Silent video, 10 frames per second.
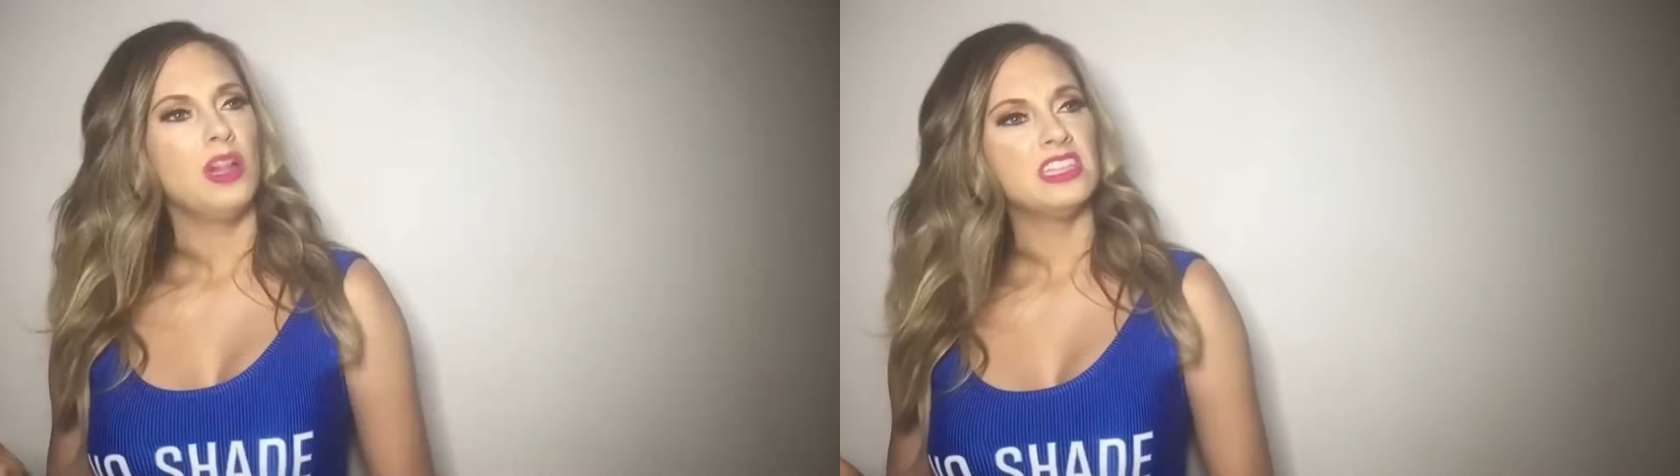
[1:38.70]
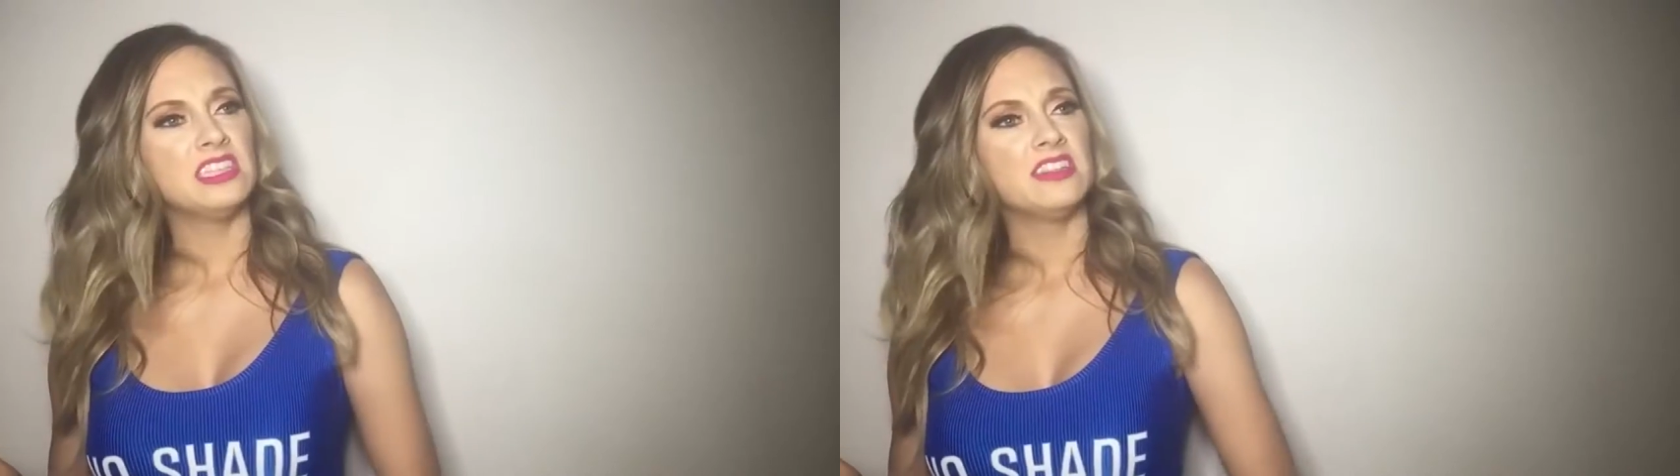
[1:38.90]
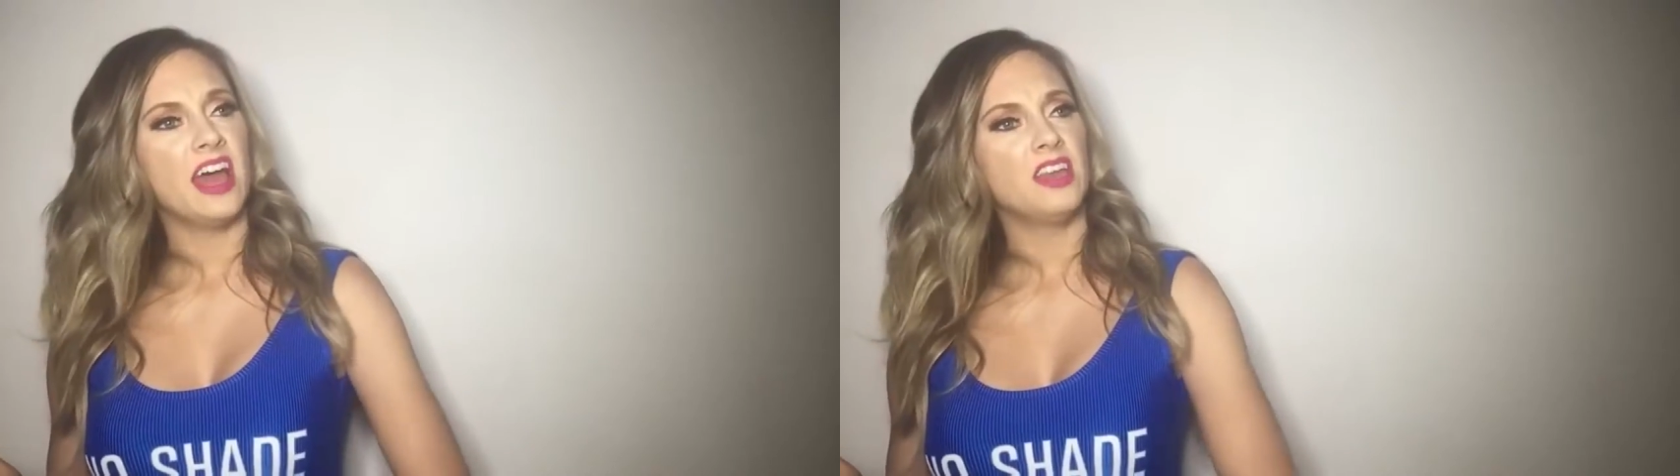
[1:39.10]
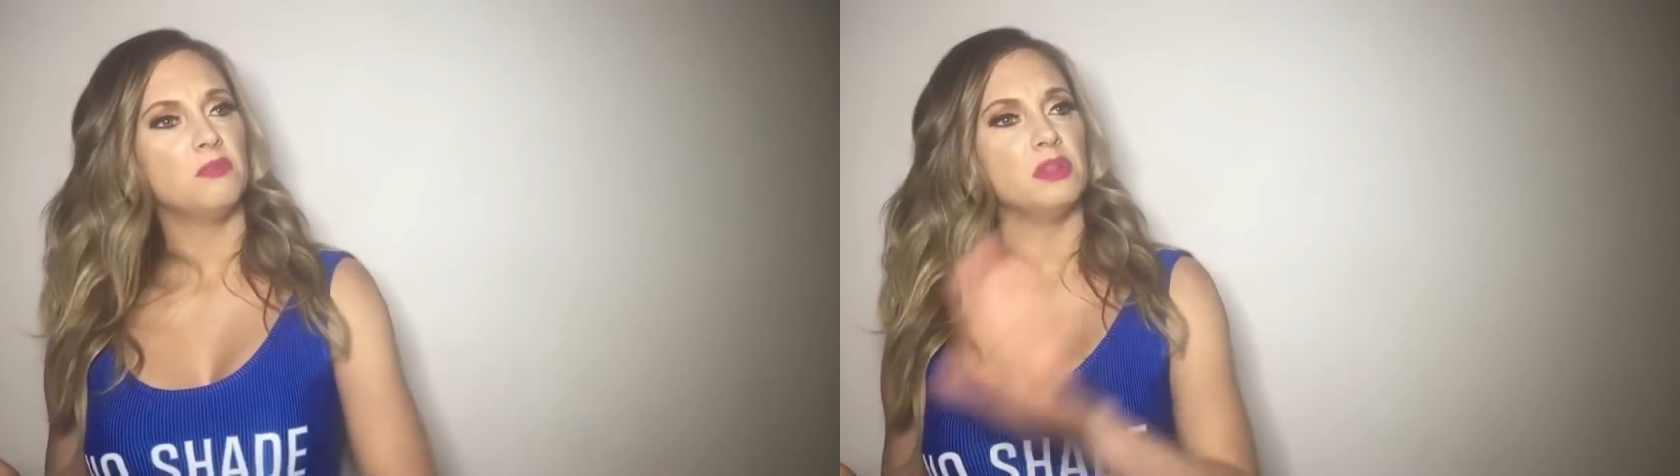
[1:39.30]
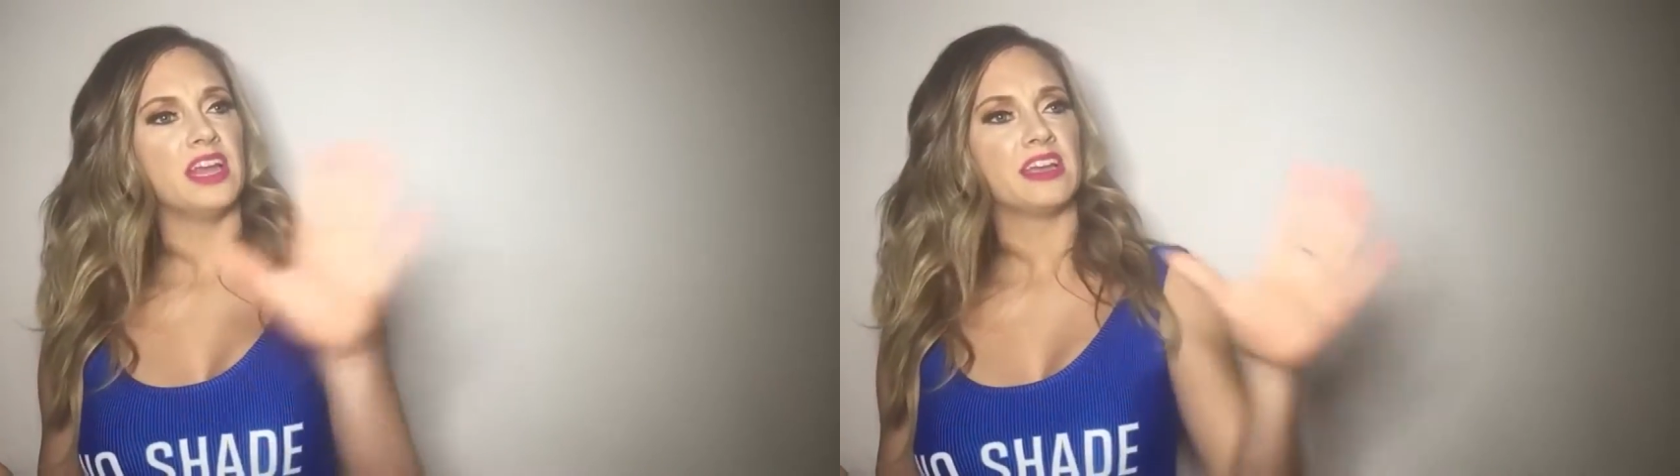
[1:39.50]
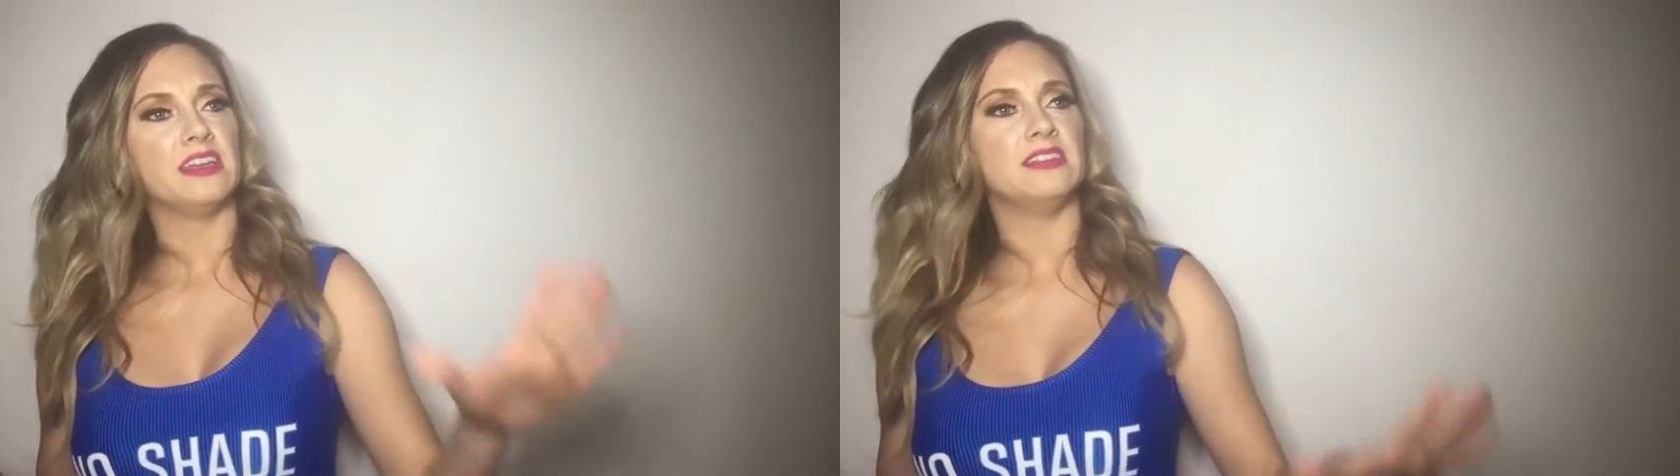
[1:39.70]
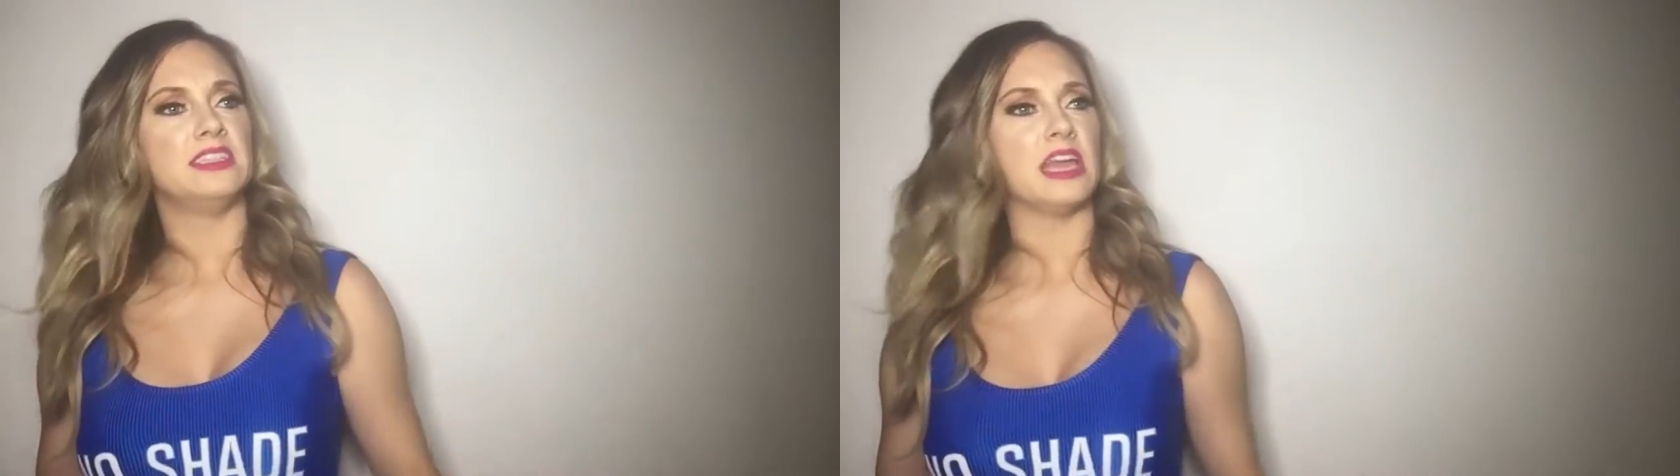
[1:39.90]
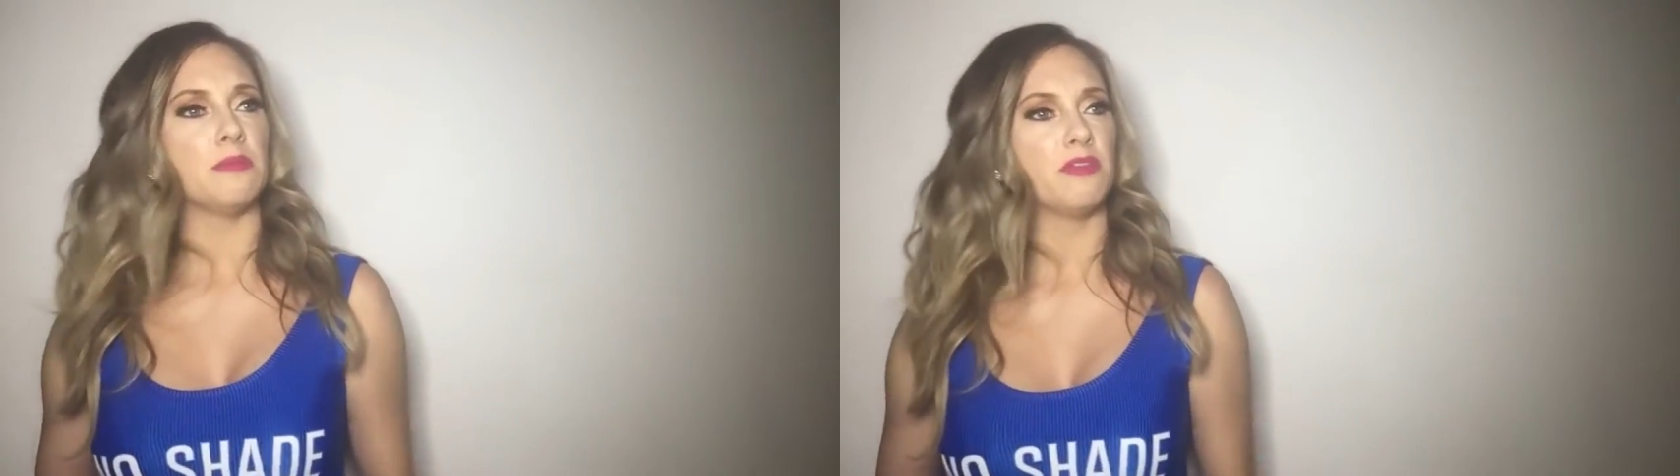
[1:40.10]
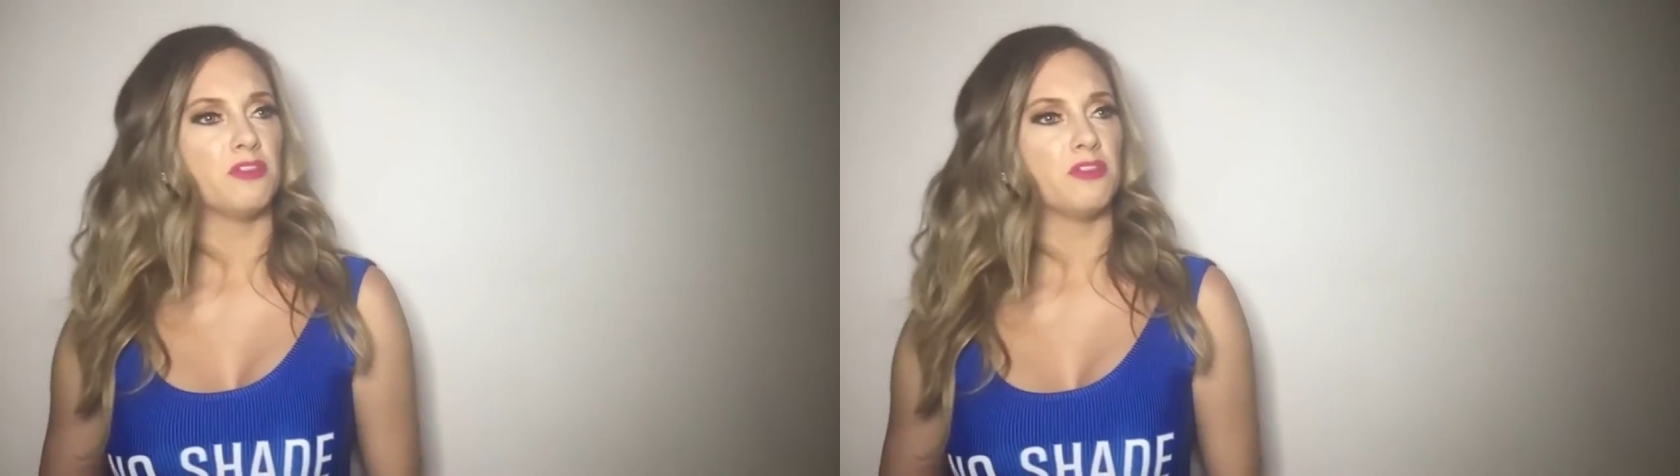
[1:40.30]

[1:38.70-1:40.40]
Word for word: Well, isn't that a blanketed statement